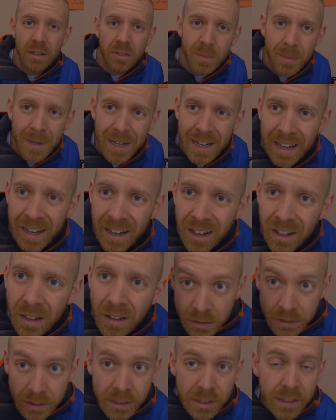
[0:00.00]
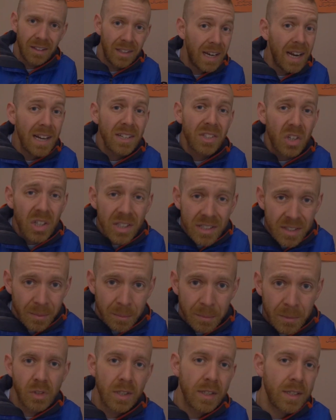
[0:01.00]
How's my hair? It's nice. The guy's
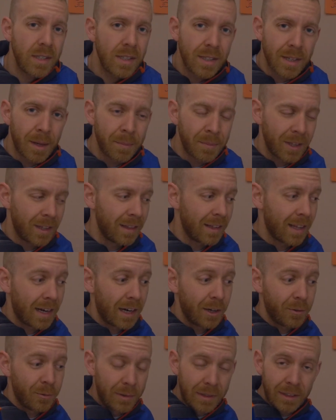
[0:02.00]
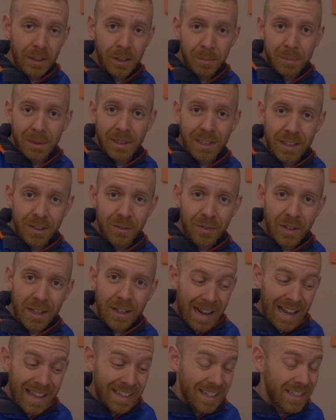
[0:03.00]
awesome. So this is something that I really believe
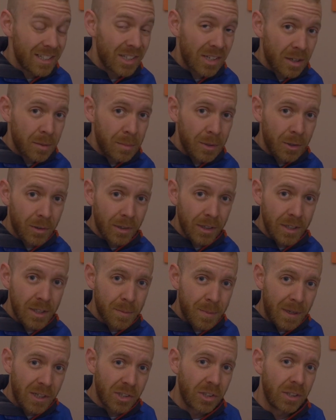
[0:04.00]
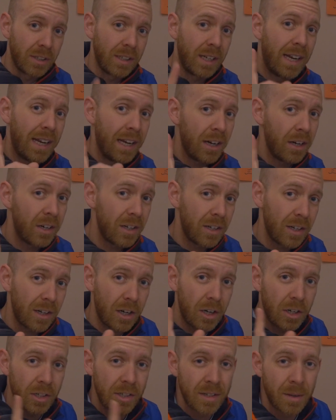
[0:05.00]
in. I think it's gonna be really special. Here
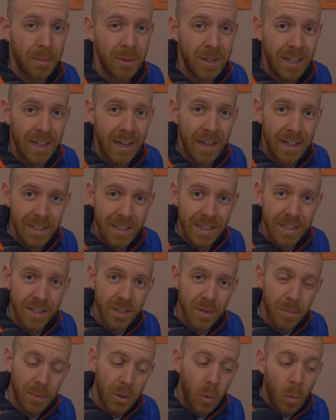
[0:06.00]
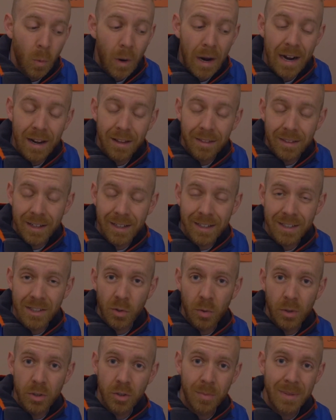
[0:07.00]
are some of the ideas about why I think it's
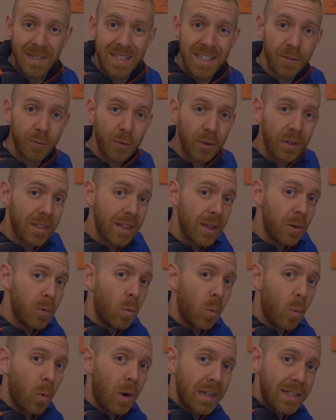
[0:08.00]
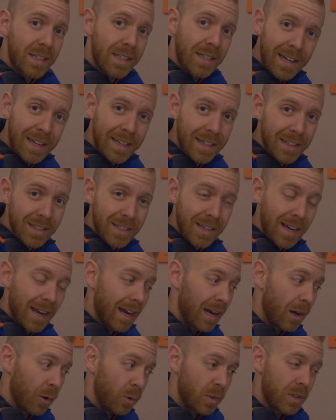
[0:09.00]
going to be different than what is
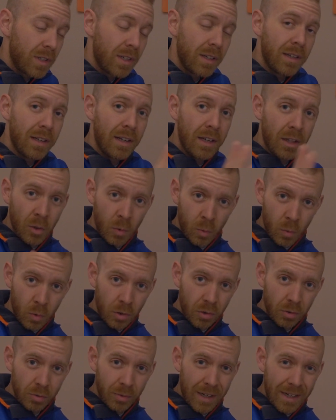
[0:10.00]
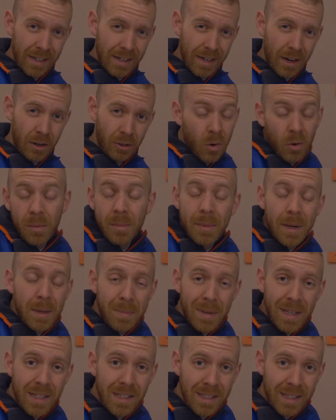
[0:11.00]
out in the world right now. Or it
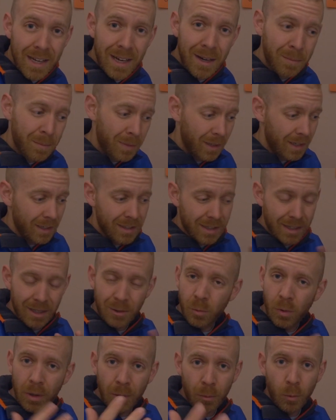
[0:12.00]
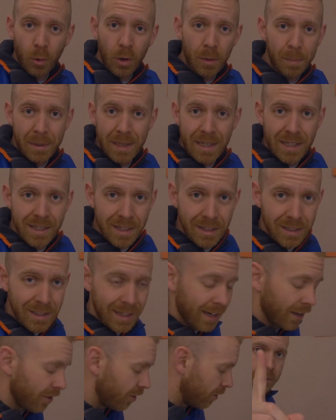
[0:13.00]
might be the same, but it's like what we're piecing
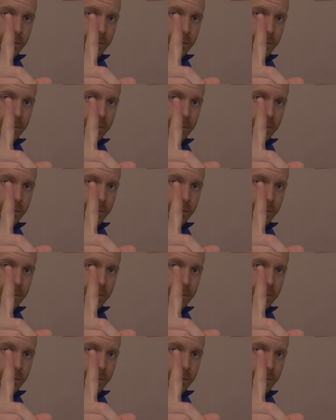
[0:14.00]
together.